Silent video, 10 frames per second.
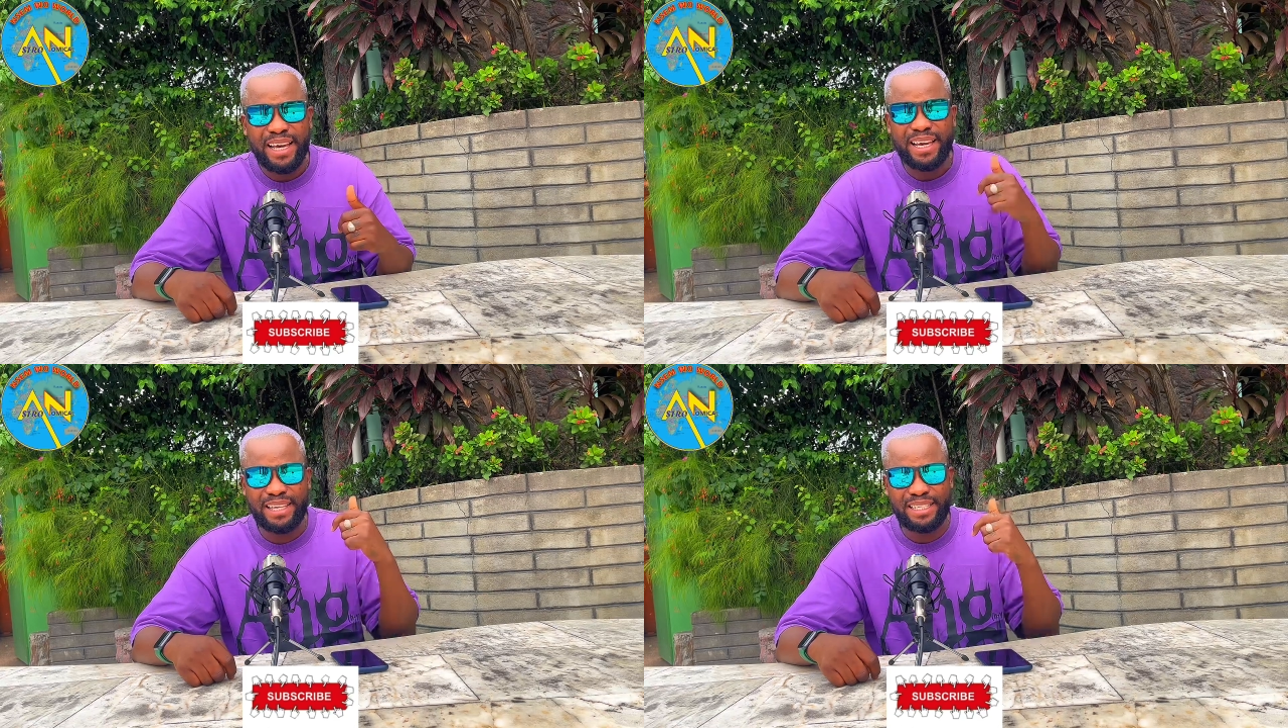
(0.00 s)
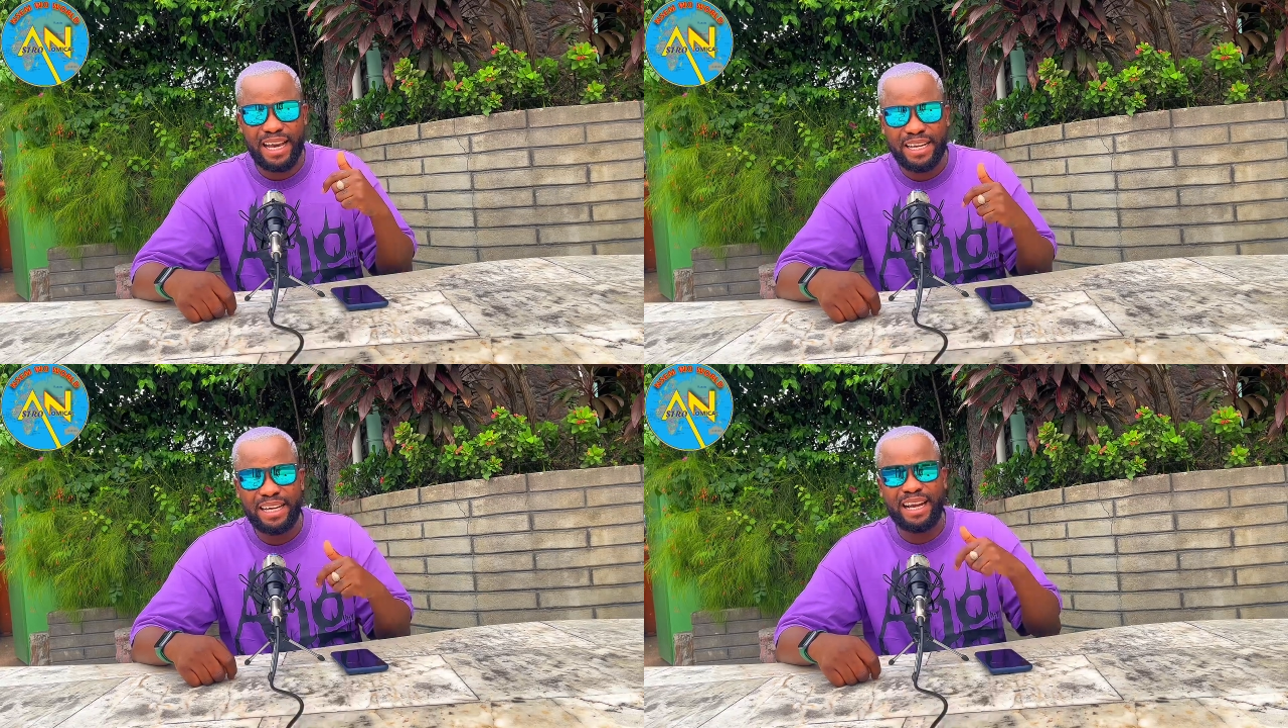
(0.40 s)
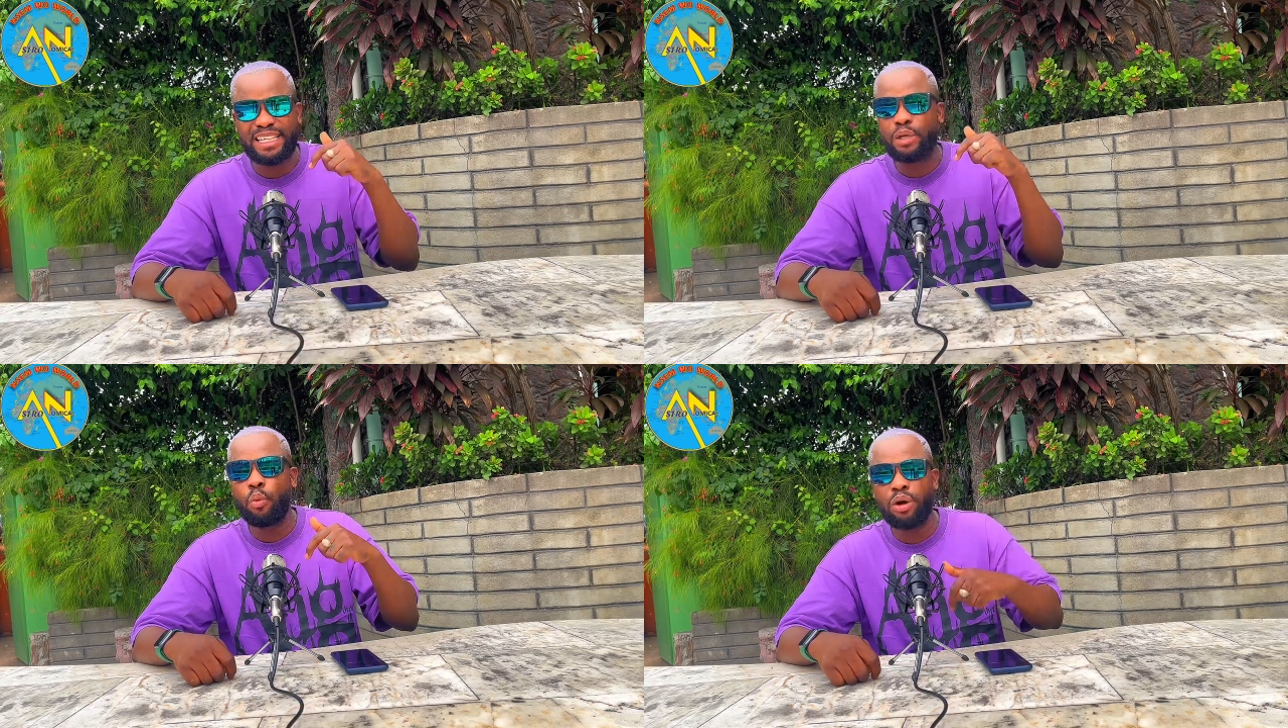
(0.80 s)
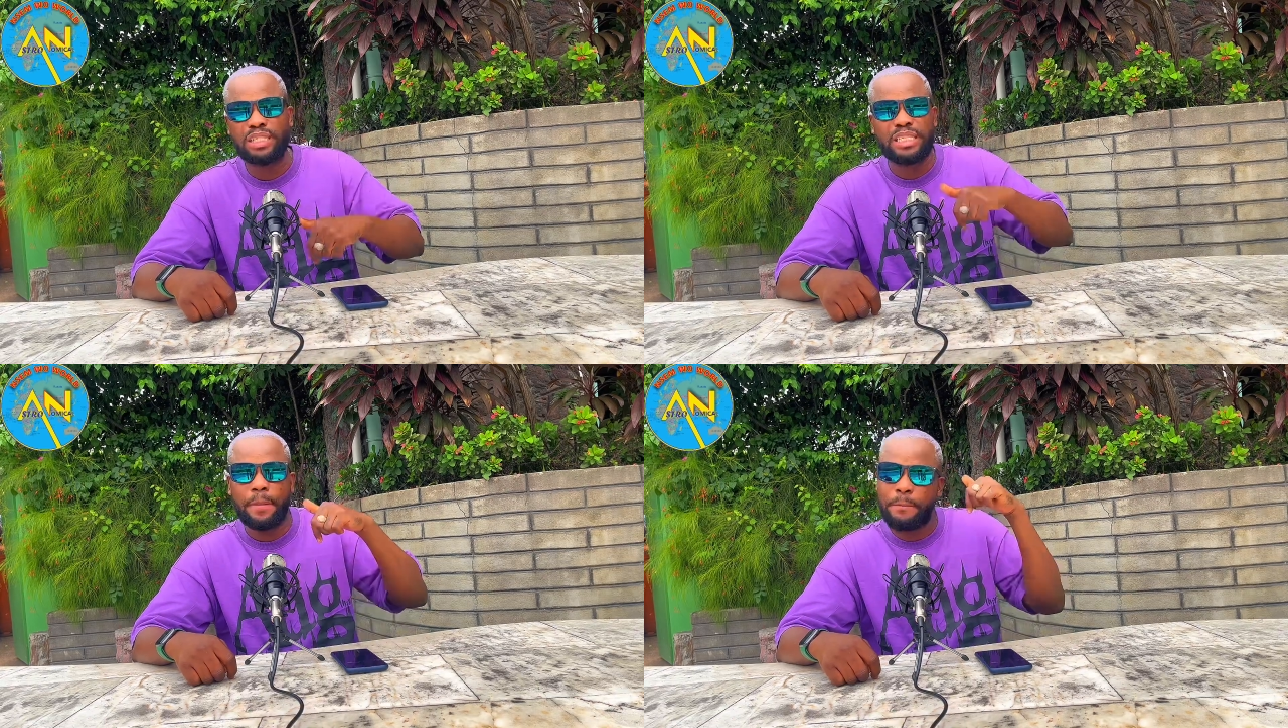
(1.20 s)
He said he doesn't
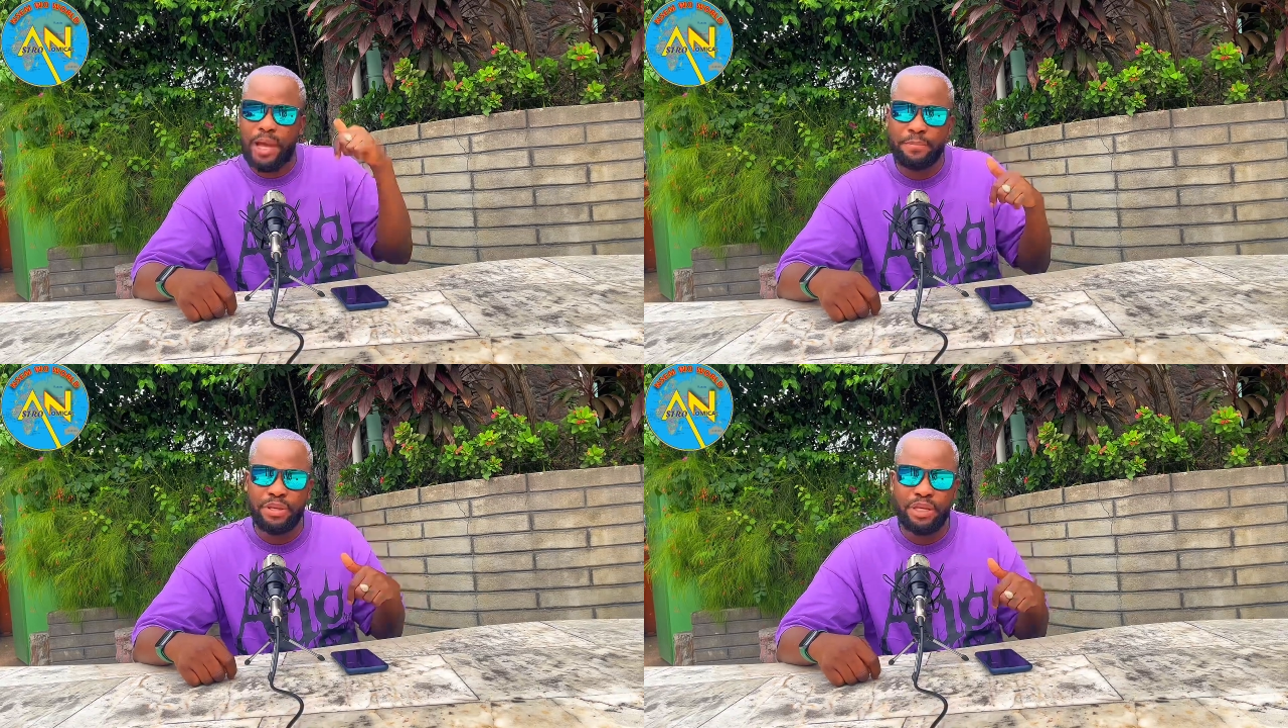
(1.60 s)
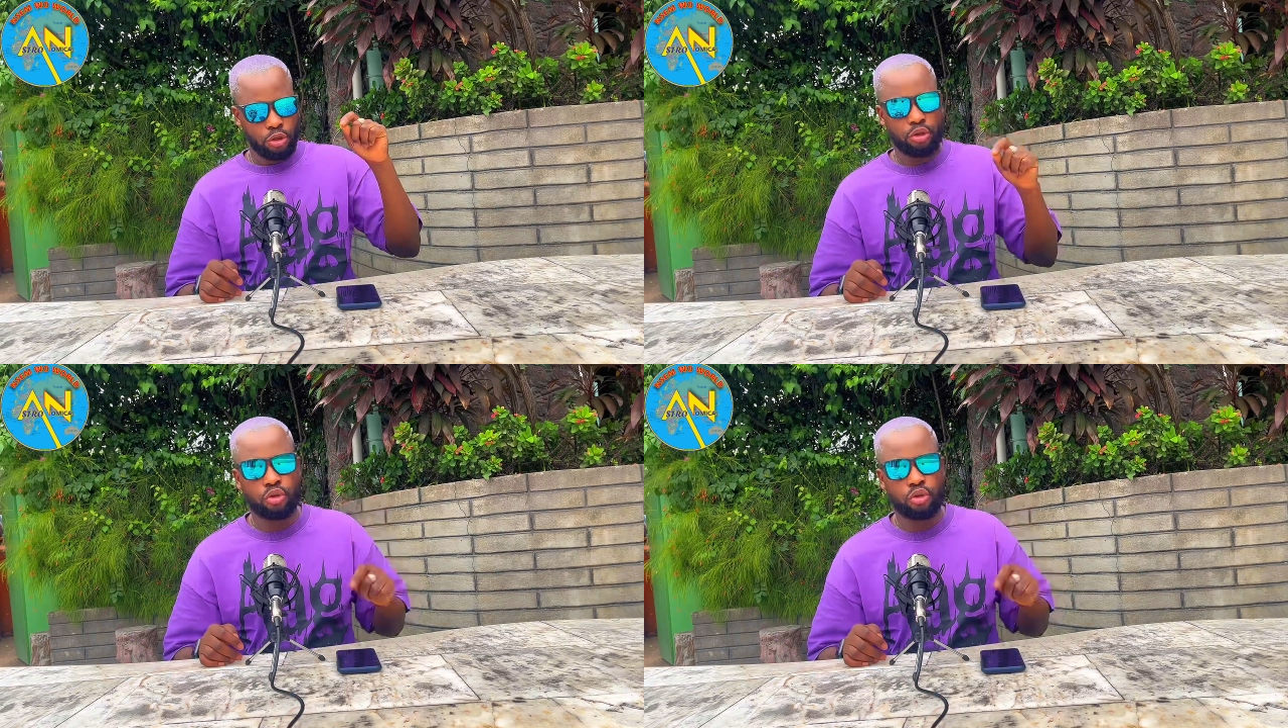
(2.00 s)
want the baby.